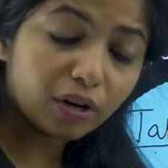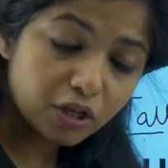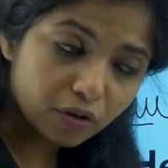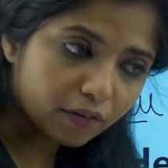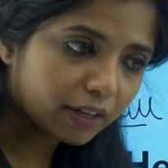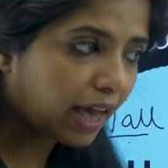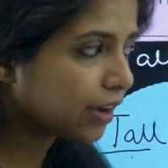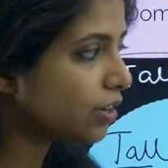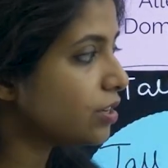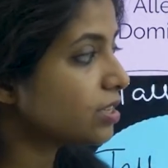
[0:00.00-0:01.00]
or each of our
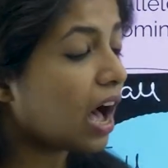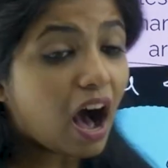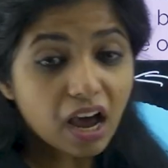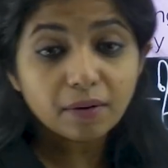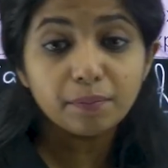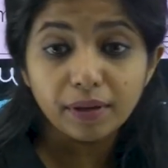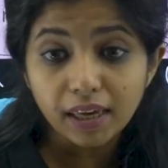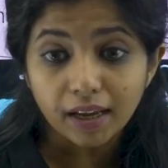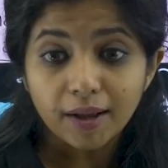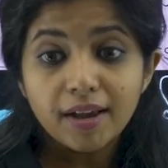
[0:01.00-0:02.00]
characters are
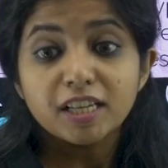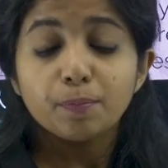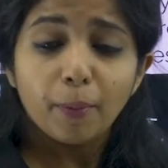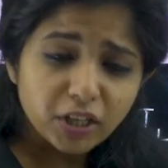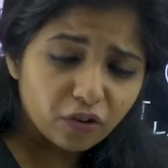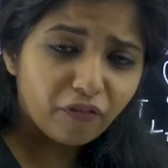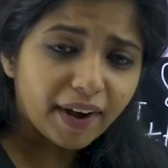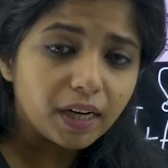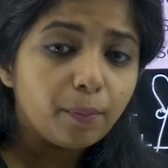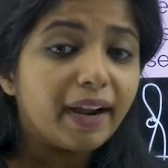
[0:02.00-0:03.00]
being
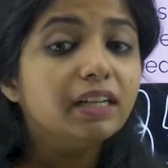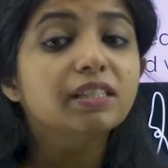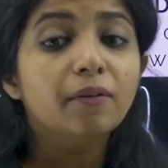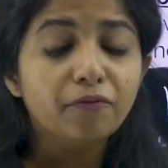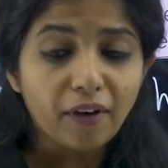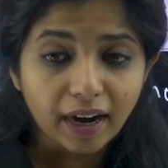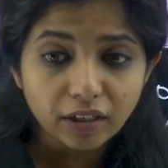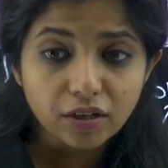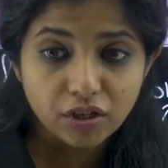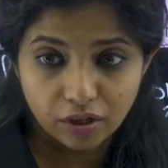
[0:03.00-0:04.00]
specified by some
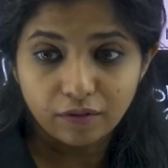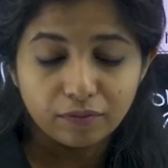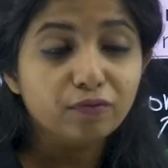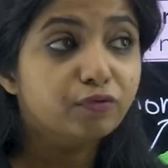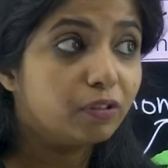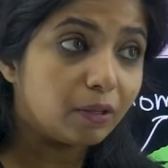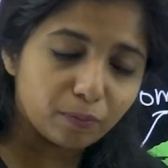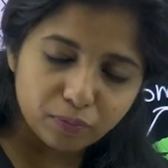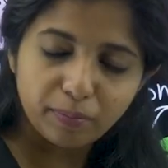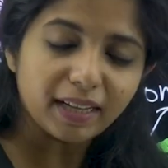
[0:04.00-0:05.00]
factors,
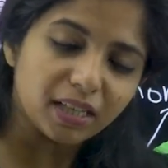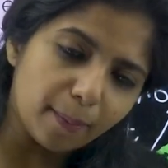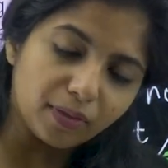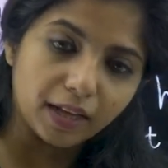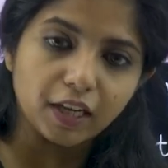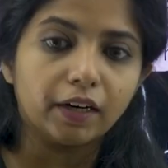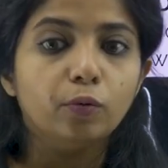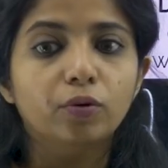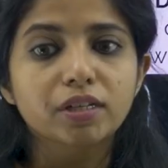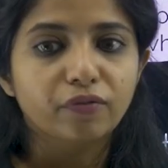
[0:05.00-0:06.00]
by some things that are
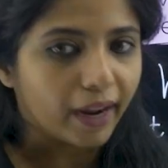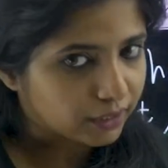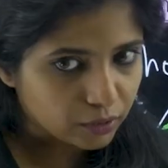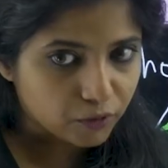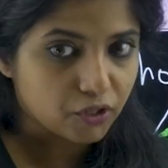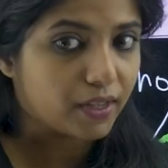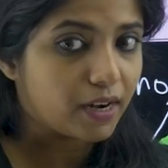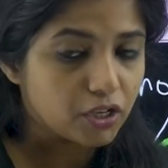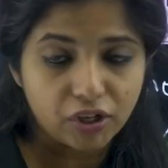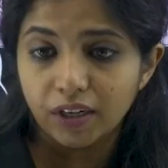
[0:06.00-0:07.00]
known as factors, which is there
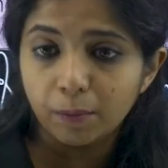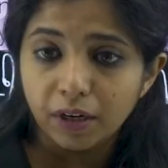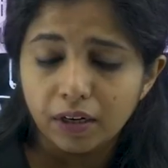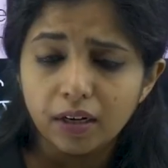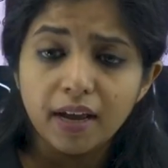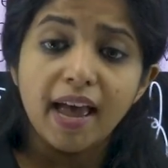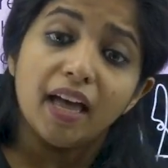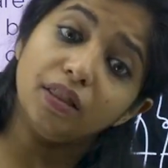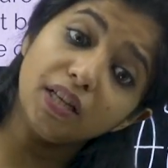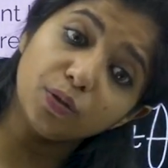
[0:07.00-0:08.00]
in our genetic material,
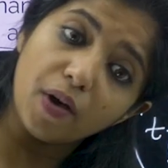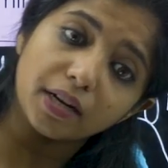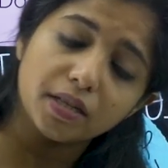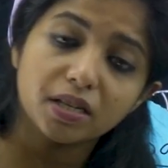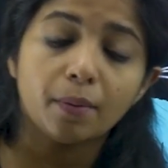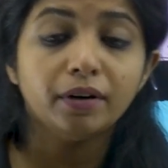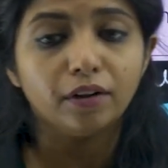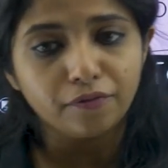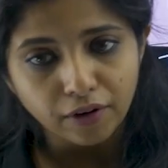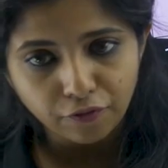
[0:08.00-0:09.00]
and these factors come in
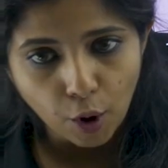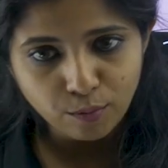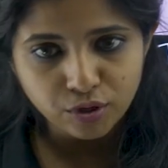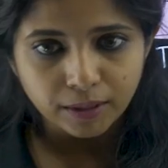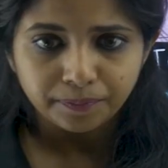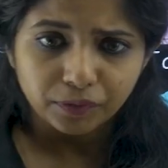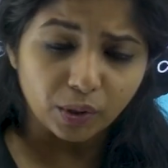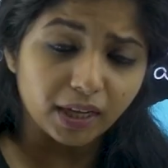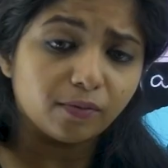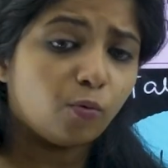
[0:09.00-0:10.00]
different forms.
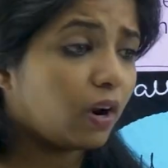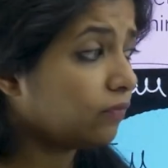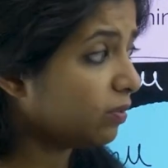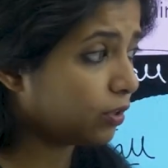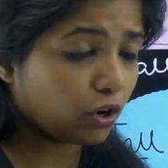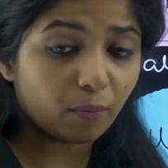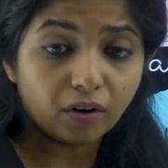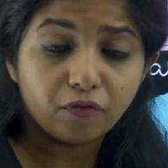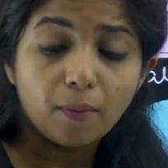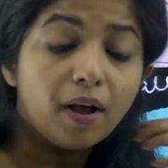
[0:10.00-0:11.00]
Okay, one will be
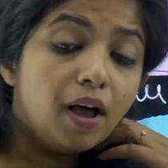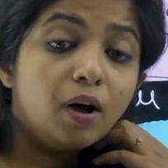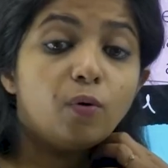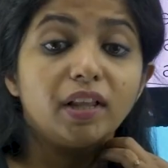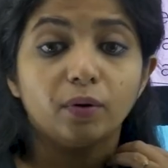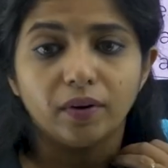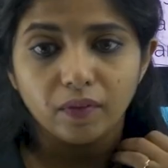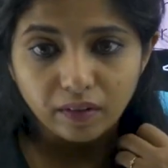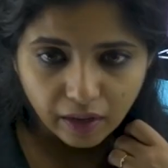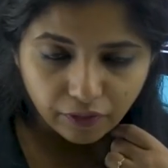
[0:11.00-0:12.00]
dominant form, other one
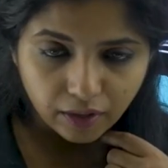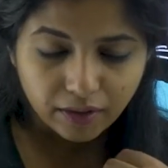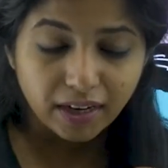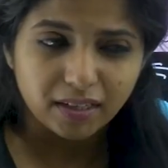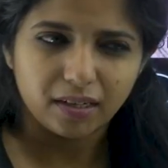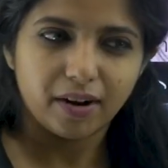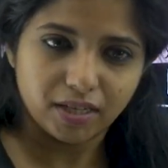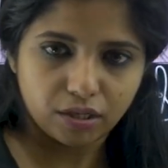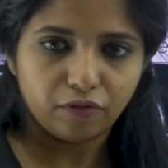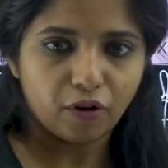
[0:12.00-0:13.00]
will be
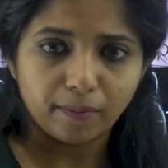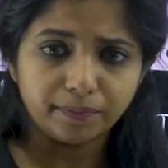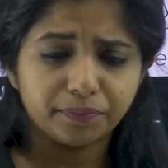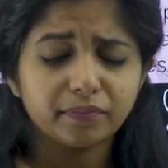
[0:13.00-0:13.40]
recessive form.